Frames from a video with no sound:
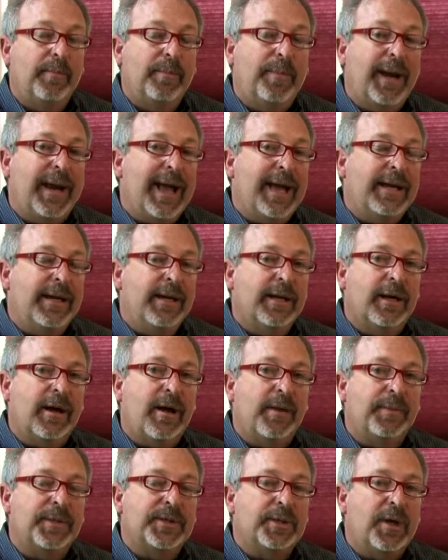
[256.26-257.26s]
But I can
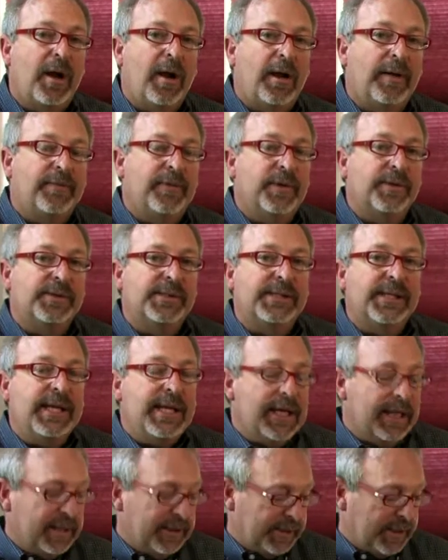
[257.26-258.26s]
accomplish all of those
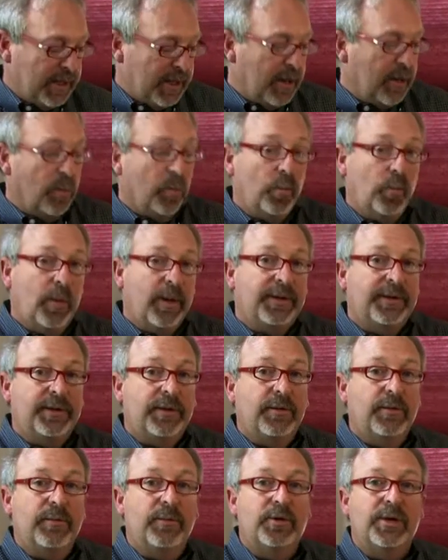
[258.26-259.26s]
things with
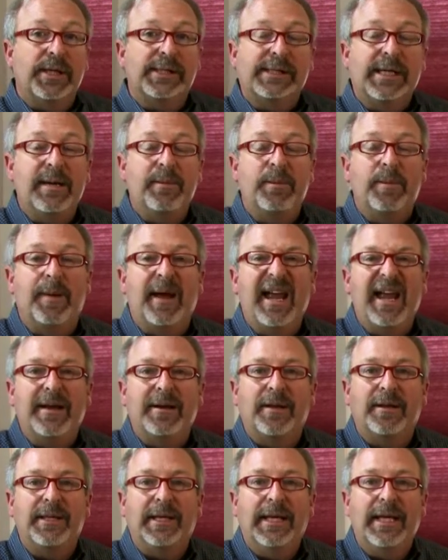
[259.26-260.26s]
just keeping my hand
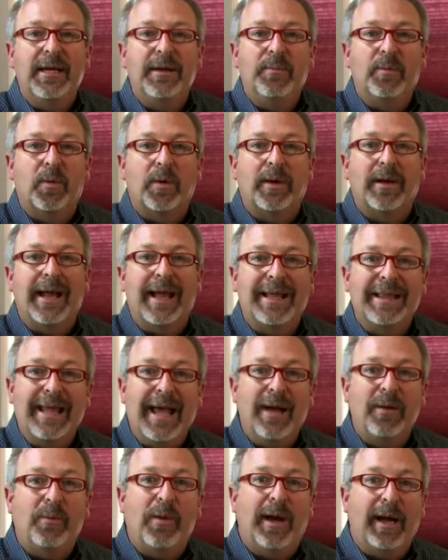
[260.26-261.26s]
on the keyboard, and
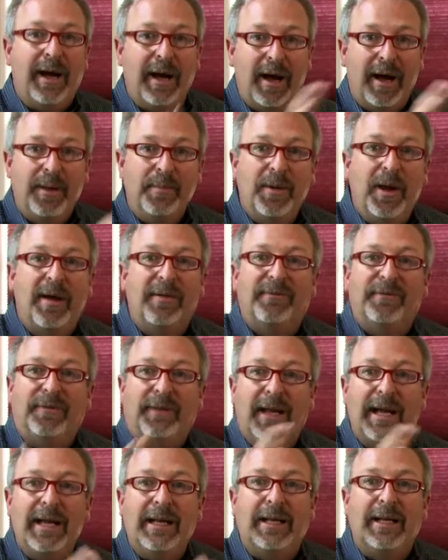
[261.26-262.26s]
that way I'm not
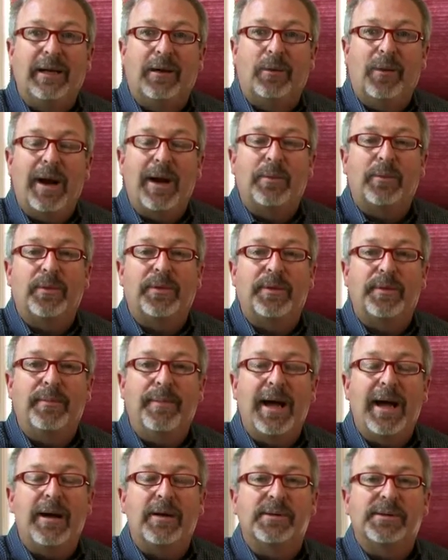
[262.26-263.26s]
flailing around with the
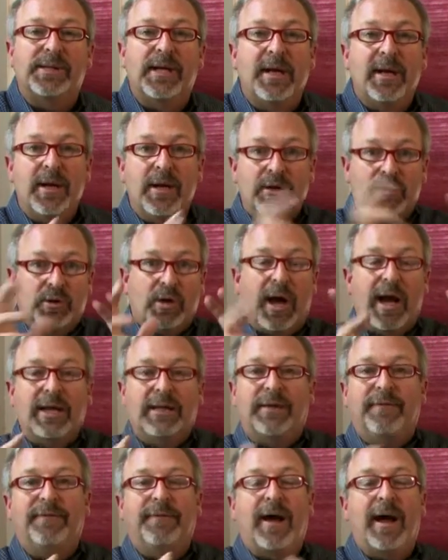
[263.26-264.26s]
mouse trying
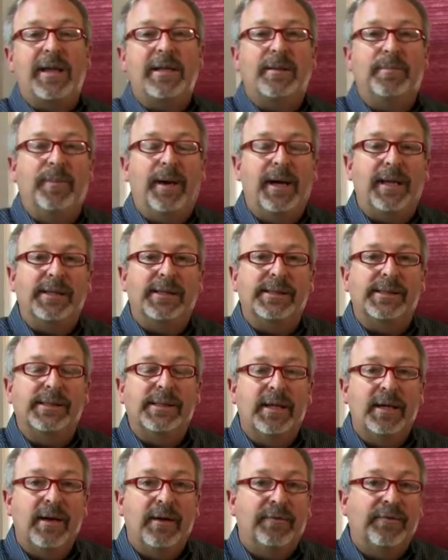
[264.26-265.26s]
to find the buttons.
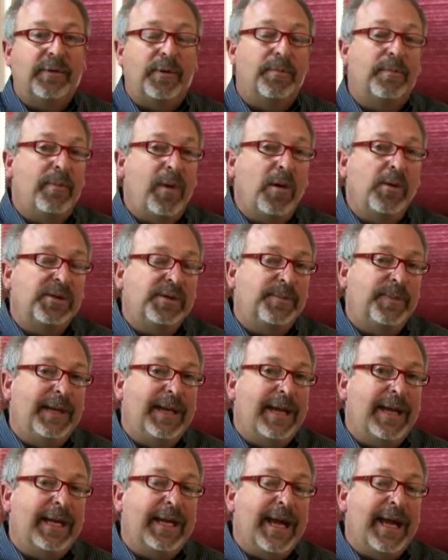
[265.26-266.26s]
For most
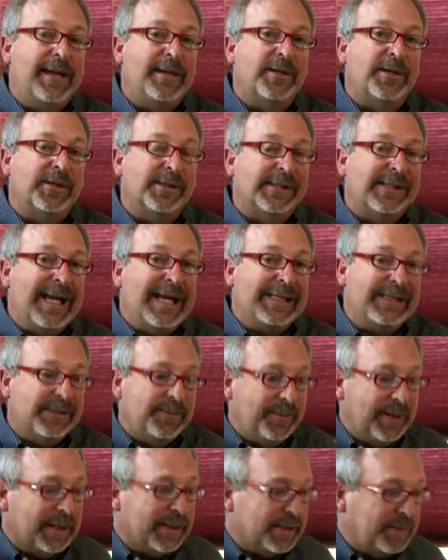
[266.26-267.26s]
beginning editors, that's the
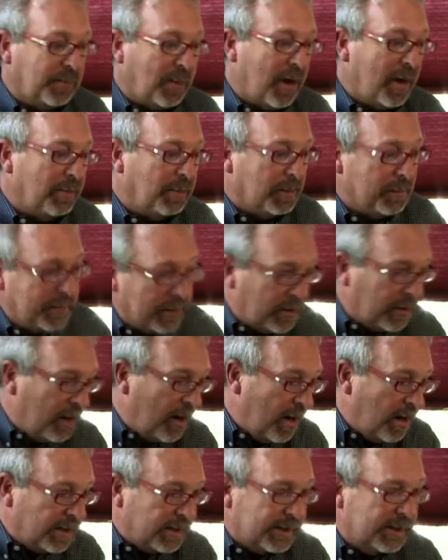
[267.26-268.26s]
biggest problem. They're
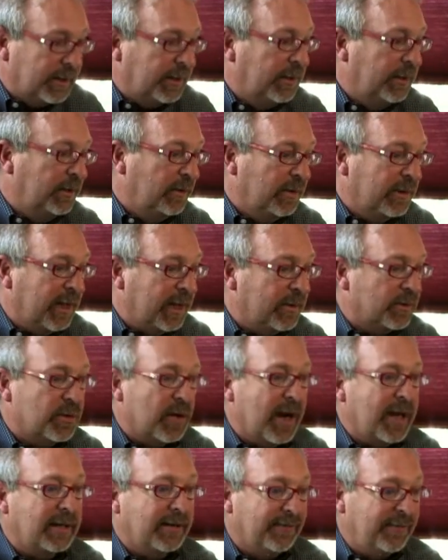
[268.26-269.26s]
constantly looking,
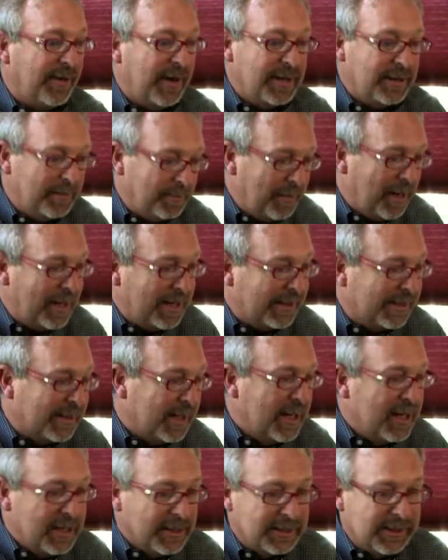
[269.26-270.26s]
trying to find the mice
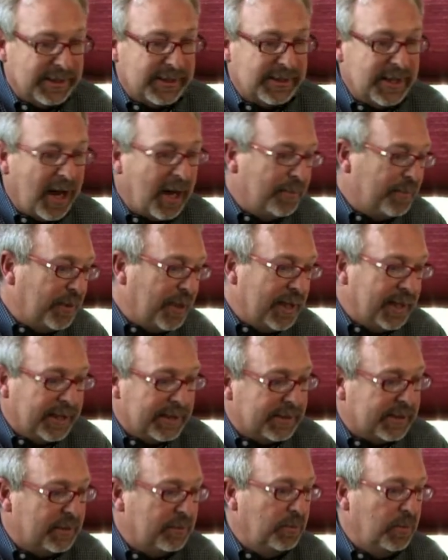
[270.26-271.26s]
to stop
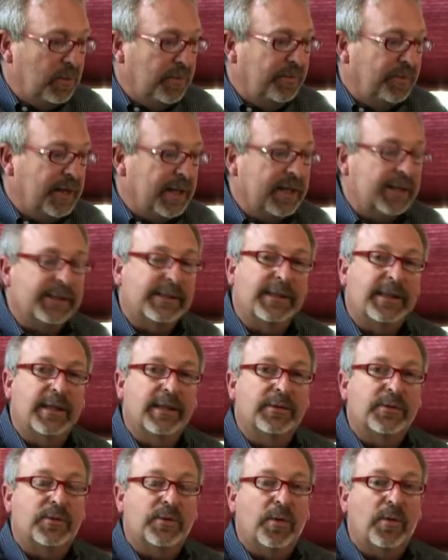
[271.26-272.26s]
things and move things and
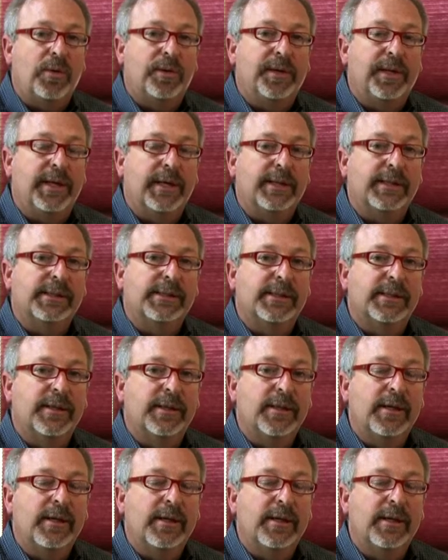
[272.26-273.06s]
control things.